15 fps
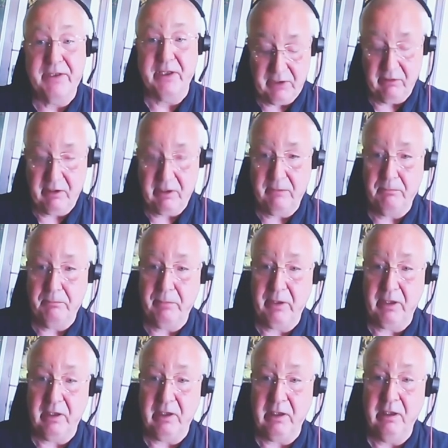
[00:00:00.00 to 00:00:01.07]
So it can
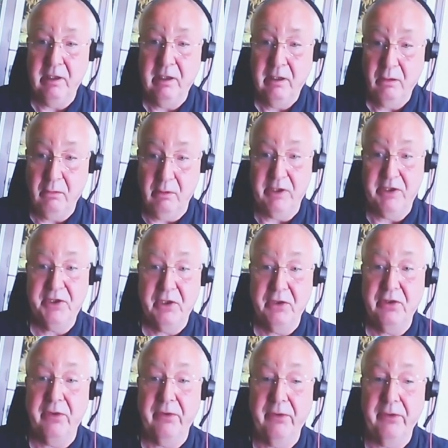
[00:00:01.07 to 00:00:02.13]
be quite a
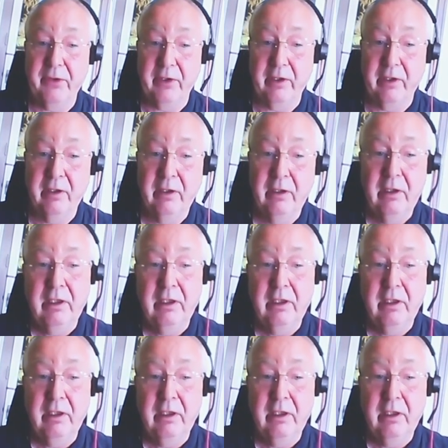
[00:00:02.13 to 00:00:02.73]
sudden thing.